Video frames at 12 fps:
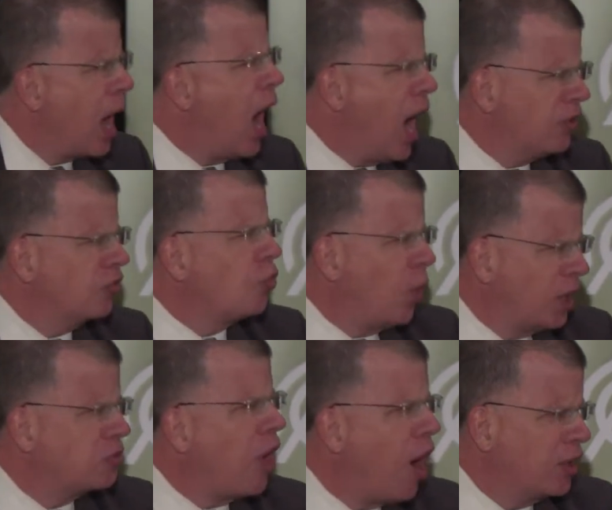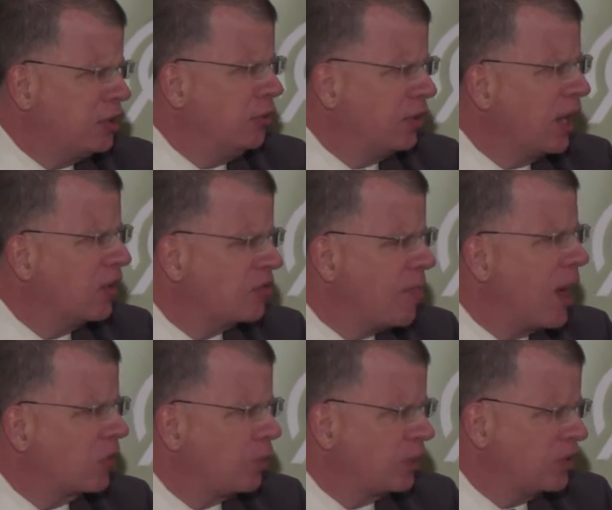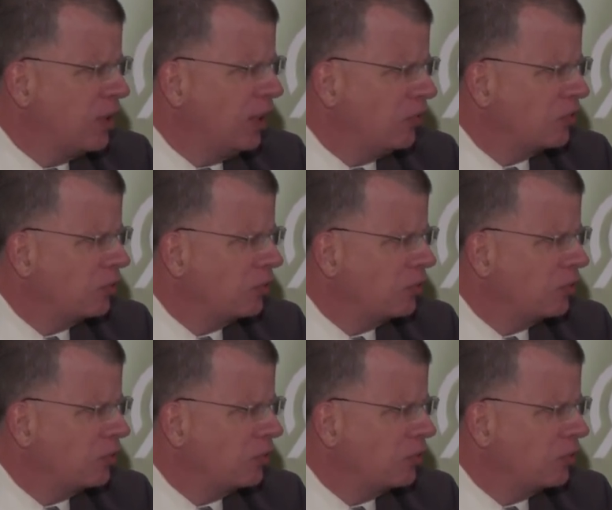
I just want to talk to you to get some expertise.